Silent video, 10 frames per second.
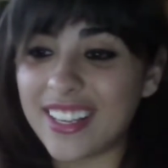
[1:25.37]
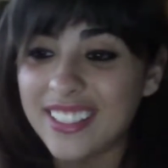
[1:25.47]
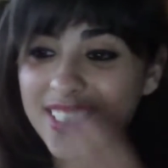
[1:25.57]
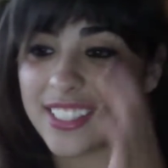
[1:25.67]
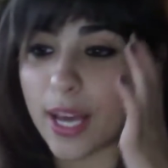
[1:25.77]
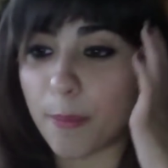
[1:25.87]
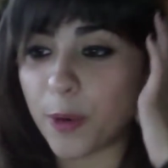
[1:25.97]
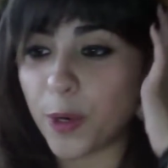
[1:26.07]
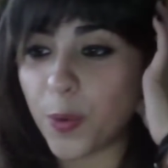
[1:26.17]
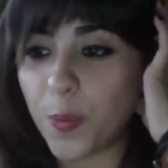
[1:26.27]
in the
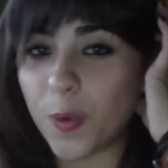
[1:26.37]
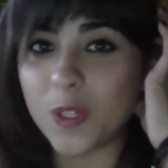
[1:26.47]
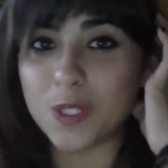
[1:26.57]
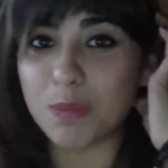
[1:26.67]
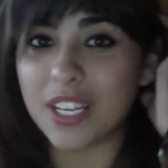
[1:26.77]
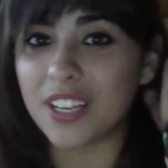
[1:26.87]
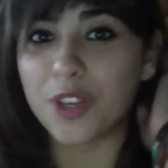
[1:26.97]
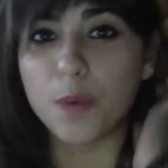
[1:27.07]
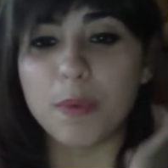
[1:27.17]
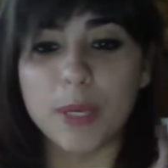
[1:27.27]
summer was
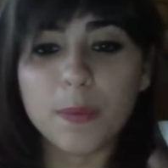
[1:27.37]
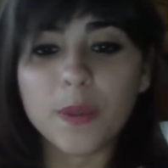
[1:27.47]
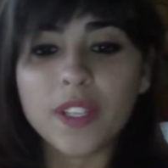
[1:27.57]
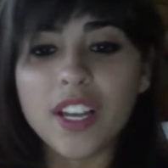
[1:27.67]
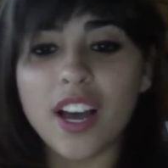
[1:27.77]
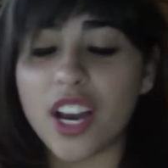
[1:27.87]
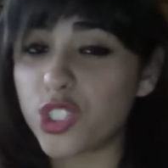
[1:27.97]
meeting new people.